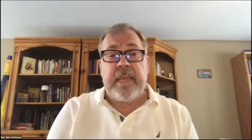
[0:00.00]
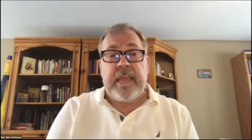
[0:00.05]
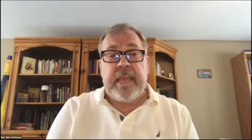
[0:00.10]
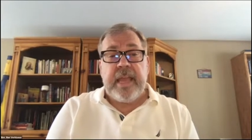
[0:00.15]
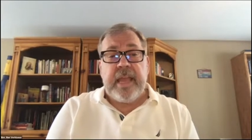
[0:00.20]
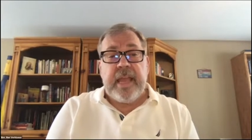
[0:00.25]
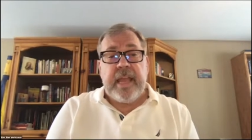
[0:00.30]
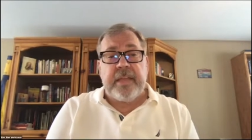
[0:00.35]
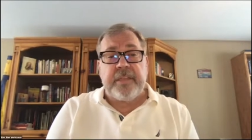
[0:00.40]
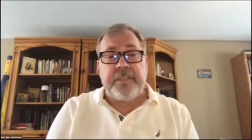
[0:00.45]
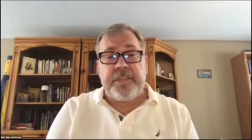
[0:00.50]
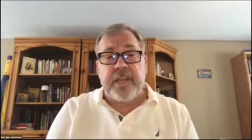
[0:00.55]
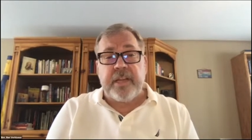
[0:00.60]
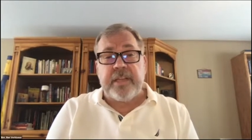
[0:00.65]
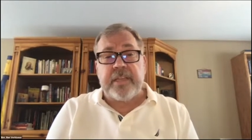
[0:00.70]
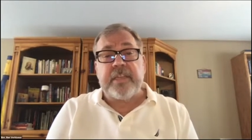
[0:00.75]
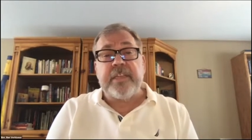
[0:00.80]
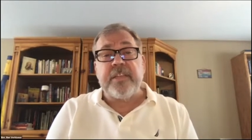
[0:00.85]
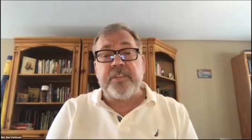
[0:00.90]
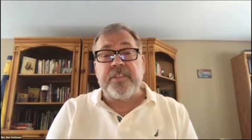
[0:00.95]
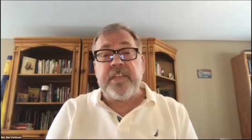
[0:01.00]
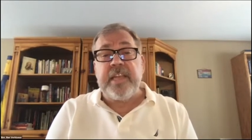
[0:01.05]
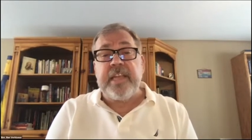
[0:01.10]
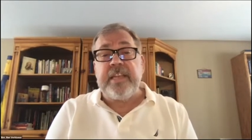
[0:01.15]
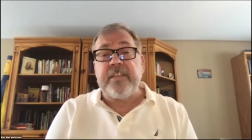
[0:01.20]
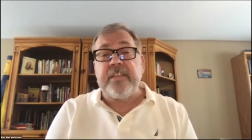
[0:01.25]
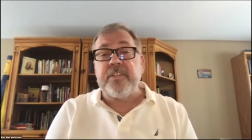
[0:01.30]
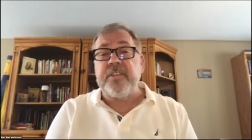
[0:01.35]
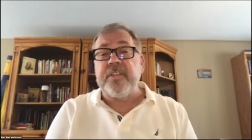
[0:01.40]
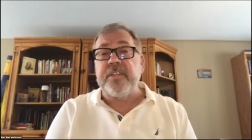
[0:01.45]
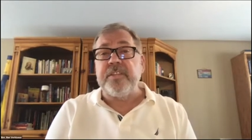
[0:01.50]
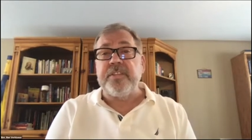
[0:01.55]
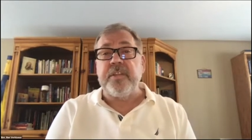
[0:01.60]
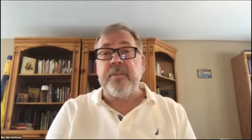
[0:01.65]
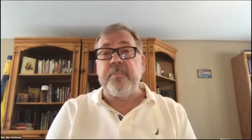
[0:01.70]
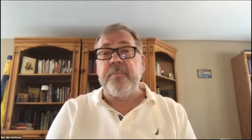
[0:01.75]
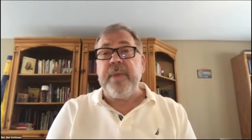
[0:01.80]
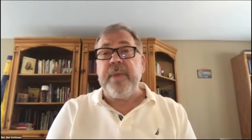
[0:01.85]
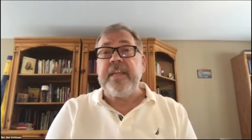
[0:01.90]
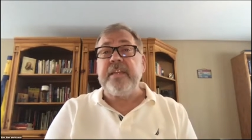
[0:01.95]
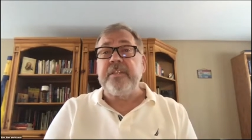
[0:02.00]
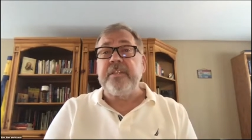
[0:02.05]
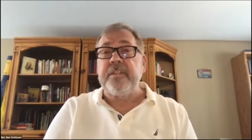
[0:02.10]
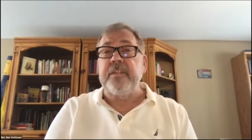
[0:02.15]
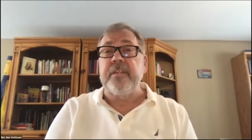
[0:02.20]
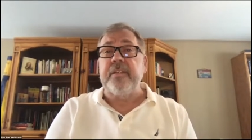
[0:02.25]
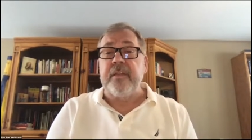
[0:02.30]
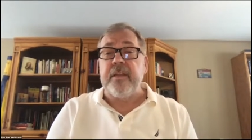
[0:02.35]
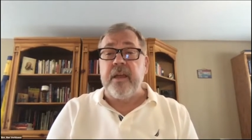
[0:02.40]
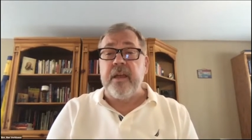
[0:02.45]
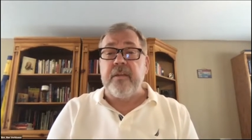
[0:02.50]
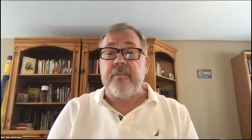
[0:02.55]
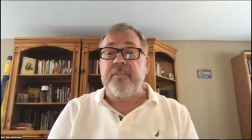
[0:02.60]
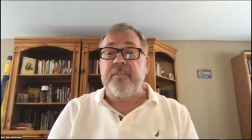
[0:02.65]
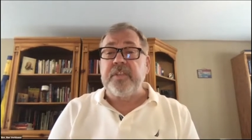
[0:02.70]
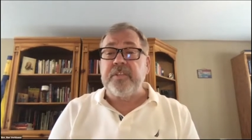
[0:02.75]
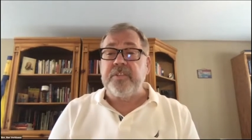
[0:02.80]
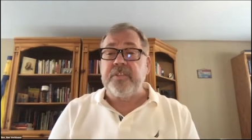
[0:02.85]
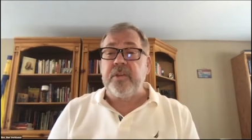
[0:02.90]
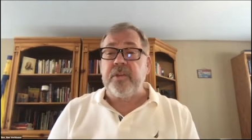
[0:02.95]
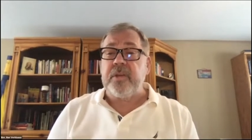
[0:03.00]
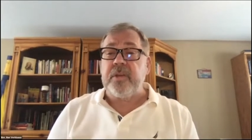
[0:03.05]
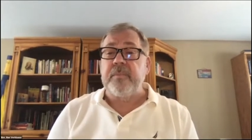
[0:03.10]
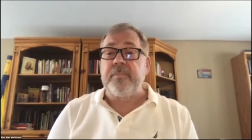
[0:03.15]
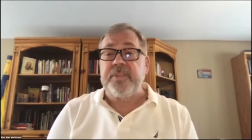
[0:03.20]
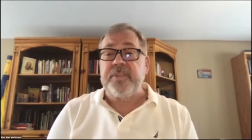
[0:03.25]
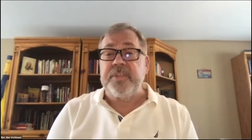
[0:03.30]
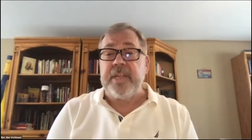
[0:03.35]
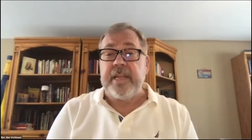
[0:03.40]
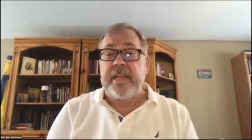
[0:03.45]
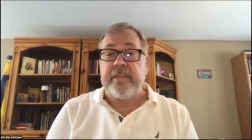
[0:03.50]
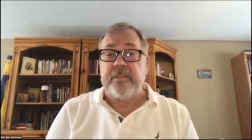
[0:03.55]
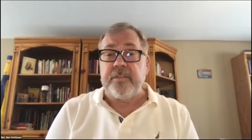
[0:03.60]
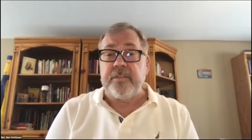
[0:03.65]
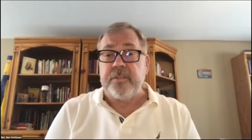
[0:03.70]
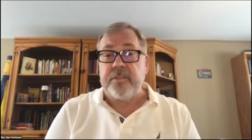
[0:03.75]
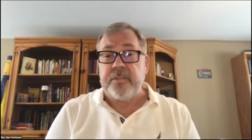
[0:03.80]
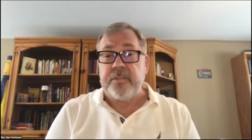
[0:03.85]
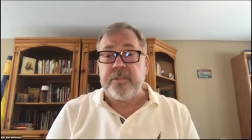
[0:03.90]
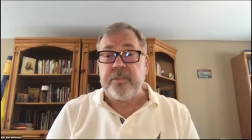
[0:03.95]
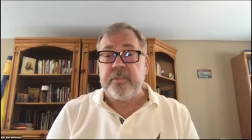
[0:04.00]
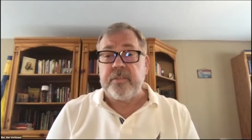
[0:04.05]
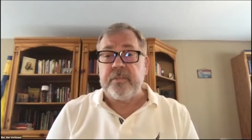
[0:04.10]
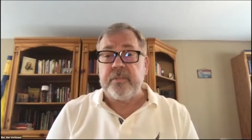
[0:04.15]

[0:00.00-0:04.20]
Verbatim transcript: Angelica sings the summation of the circumstances.